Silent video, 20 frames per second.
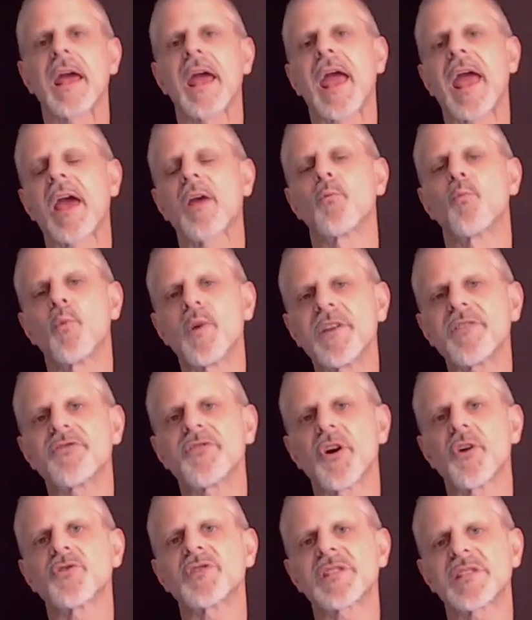And with
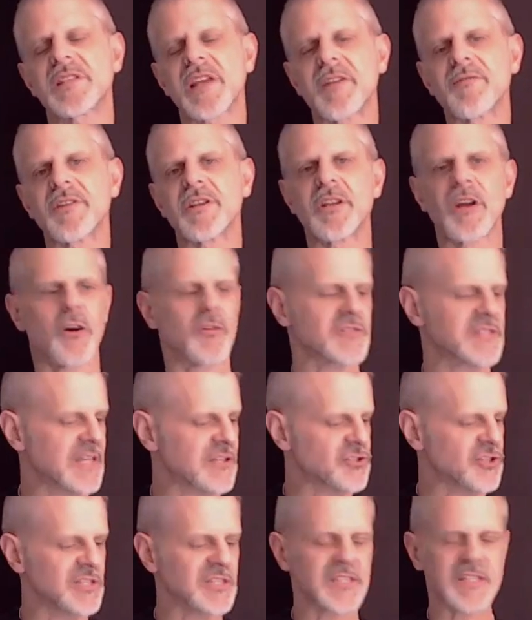those 7 notes,
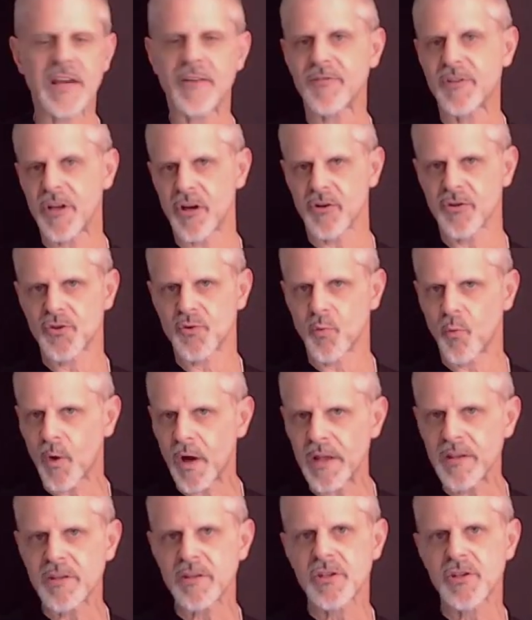that's just 7 notes.
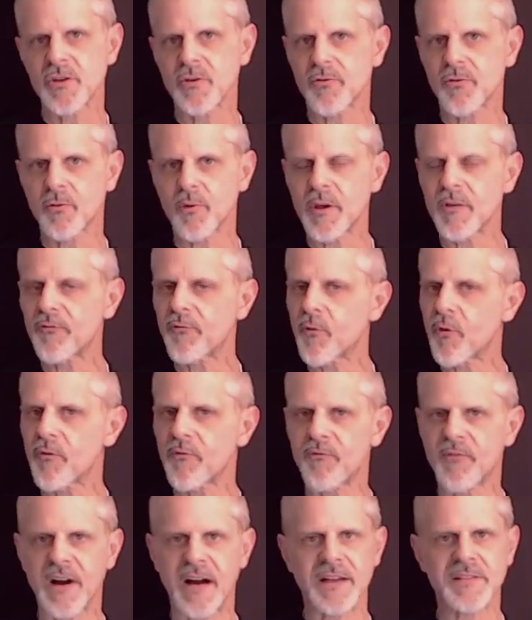1, 2, 3, 4,
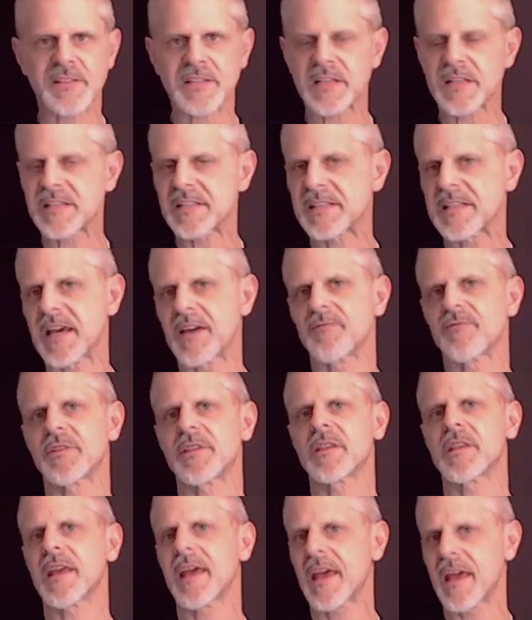5, 6,
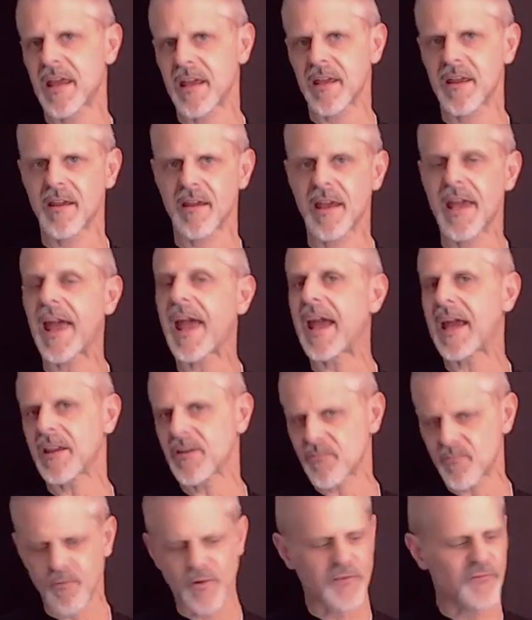7,
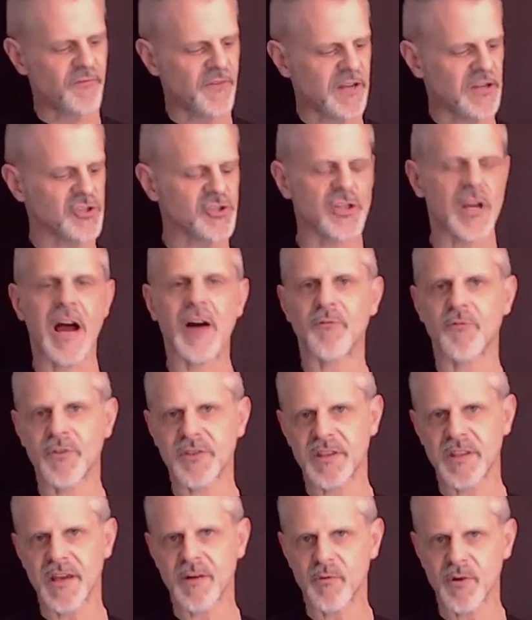8. We finish off
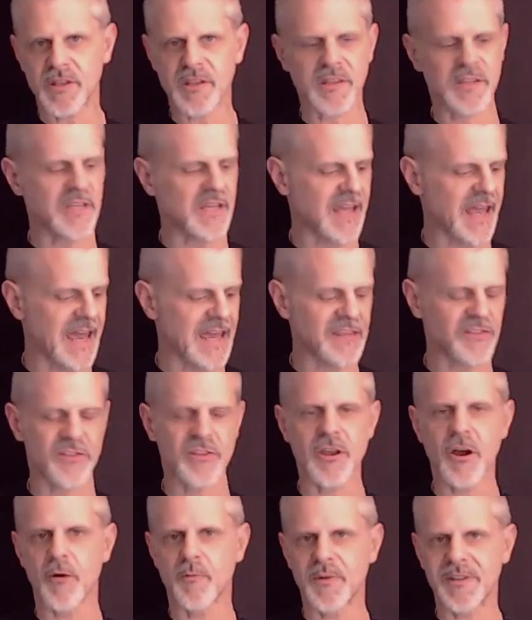with the 8th
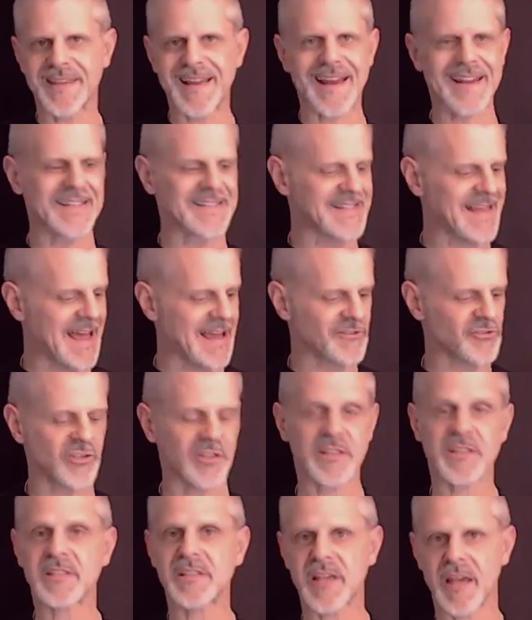note, but that is actually
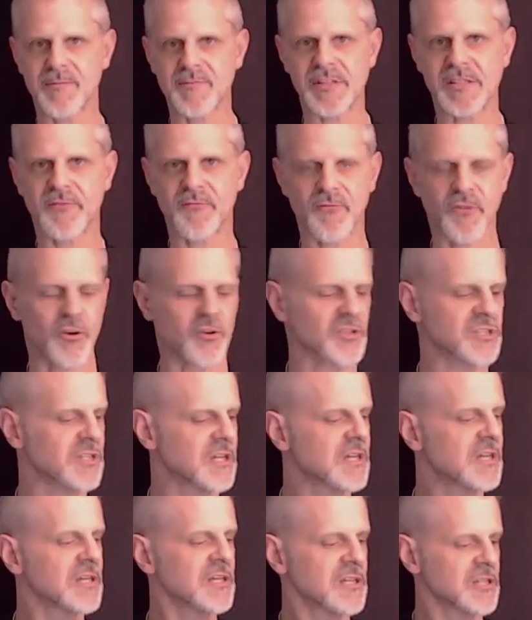the same as the first.
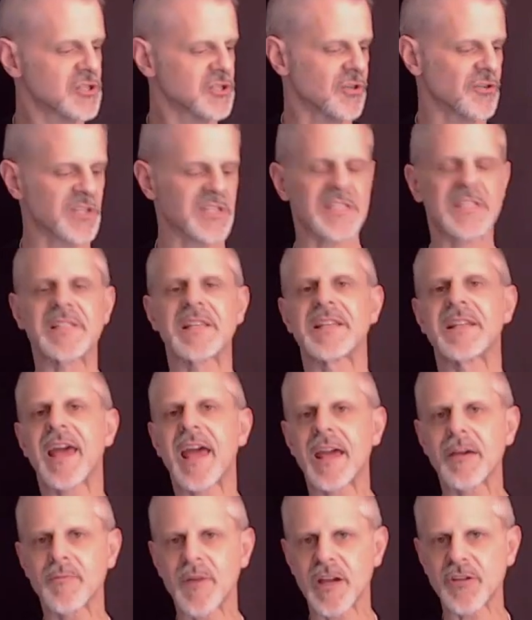So this is an
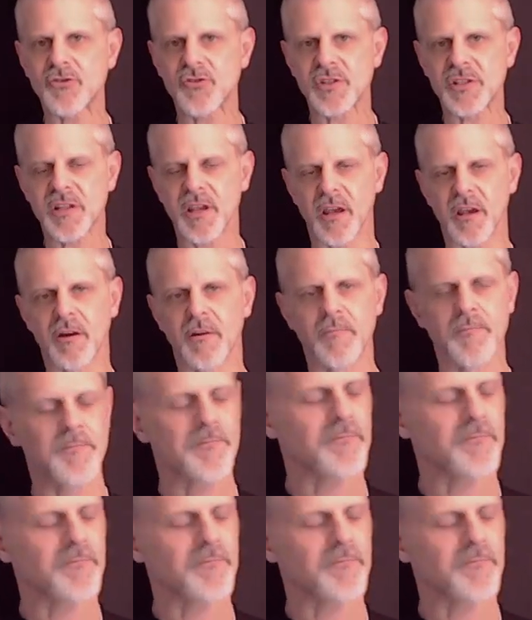A major scale,